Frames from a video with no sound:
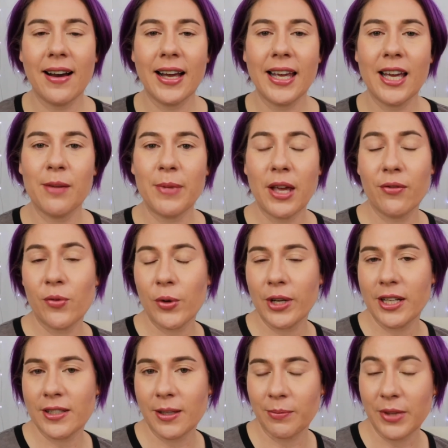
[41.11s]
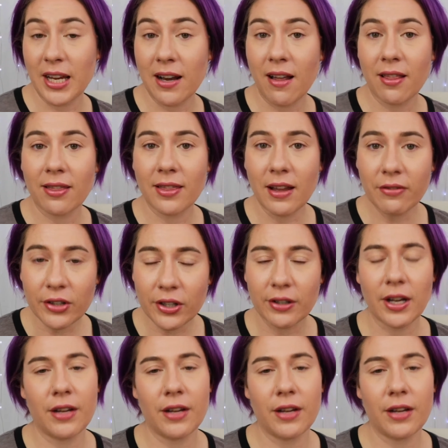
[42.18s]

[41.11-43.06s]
I am a 40-something lover